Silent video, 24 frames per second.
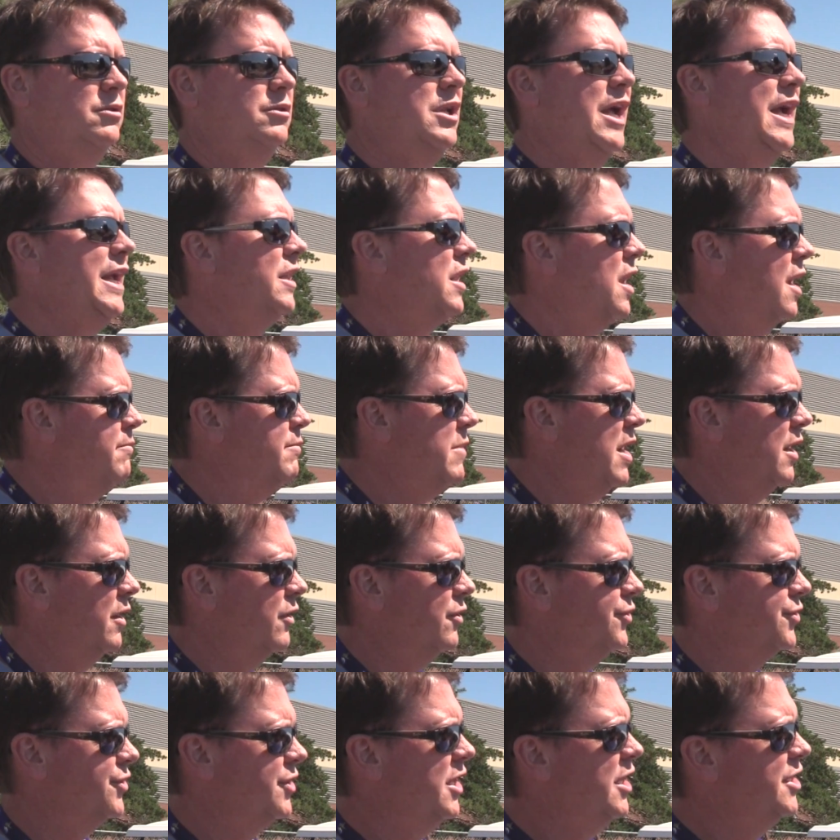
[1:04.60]
like
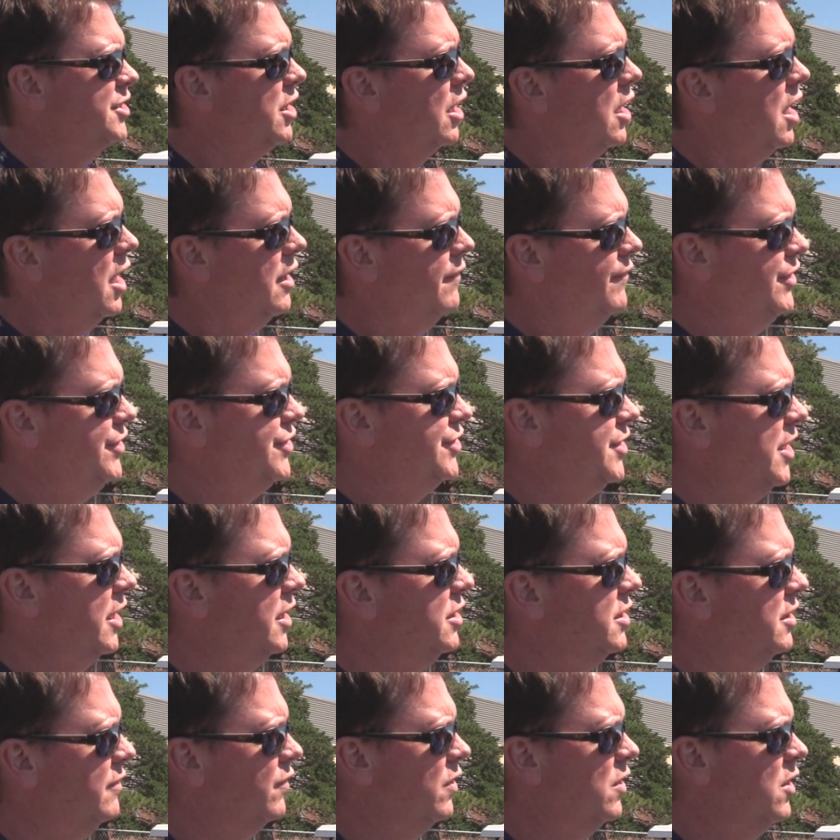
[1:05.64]
linebackers, it's a lot of
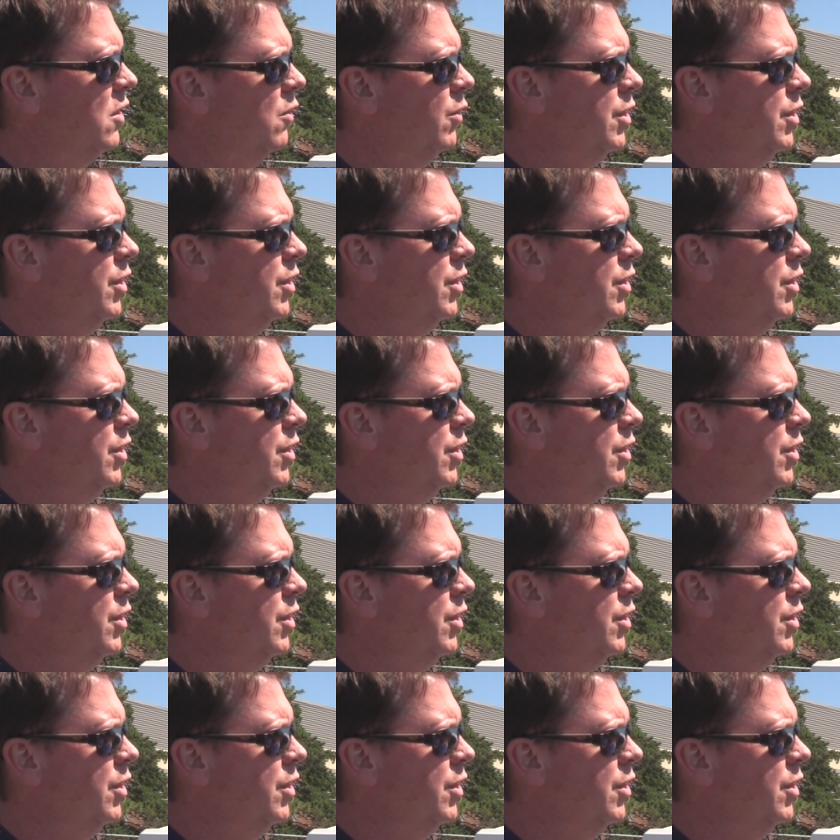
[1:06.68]
instinctive.